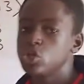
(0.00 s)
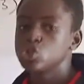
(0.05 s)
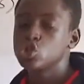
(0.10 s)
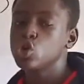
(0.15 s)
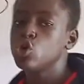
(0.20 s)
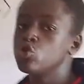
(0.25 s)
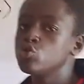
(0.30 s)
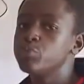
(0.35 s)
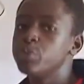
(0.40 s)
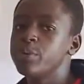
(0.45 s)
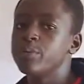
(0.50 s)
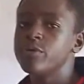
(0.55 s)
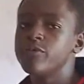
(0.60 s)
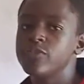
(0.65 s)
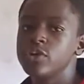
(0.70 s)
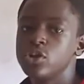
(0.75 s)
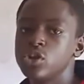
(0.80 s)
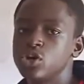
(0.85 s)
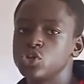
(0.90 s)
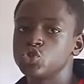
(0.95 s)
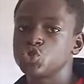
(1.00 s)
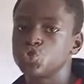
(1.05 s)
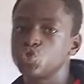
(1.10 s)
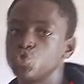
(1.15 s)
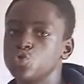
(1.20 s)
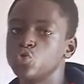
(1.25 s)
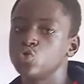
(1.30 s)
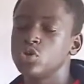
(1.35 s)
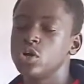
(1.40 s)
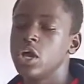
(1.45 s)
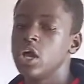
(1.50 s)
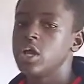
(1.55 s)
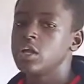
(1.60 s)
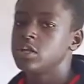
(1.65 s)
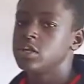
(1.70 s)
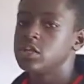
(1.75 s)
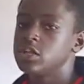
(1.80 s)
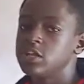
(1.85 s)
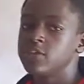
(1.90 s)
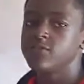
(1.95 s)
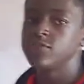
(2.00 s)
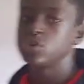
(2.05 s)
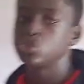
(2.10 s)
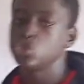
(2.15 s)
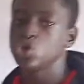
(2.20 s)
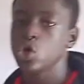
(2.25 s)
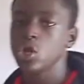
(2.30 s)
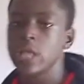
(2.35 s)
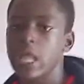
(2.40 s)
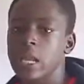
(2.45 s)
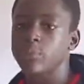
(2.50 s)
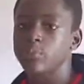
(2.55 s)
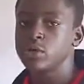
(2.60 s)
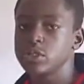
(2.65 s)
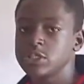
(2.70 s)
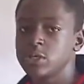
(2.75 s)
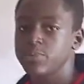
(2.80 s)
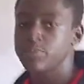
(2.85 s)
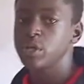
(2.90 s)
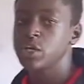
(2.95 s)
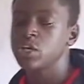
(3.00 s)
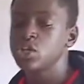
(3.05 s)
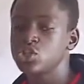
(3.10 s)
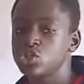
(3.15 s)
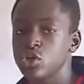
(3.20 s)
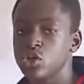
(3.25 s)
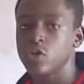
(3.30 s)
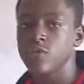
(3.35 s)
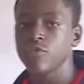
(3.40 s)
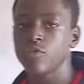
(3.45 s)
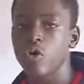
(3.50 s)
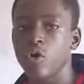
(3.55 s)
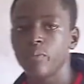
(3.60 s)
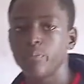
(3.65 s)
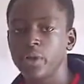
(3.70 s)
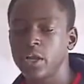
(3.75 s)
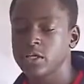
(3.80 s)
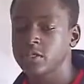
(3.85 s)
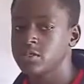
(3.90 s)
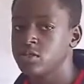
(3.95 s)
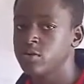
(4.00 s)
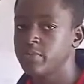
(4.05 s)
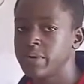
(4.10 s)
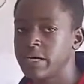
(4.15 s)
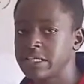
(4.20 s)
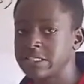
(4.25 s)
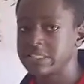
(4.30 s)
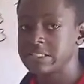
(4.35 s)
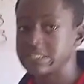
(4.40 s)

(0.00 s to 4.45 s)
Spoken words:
So we'll be moving on to the division and multiplication of complex numbers.